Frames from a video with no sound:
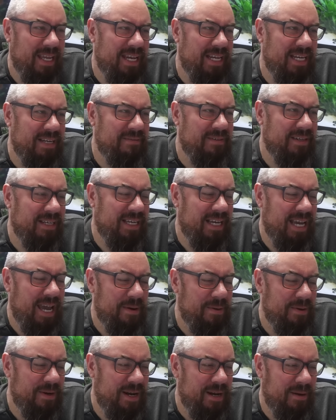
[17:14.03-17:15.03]
and if I
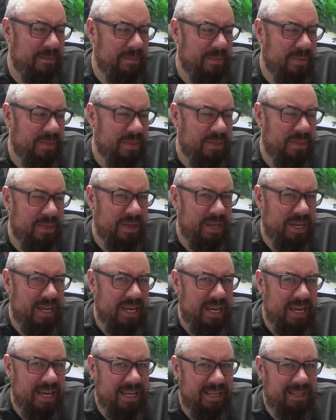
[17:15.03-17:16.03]
count up
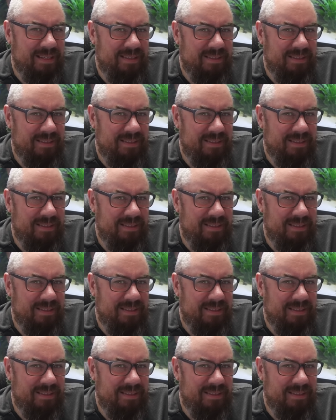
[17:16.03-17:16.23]
the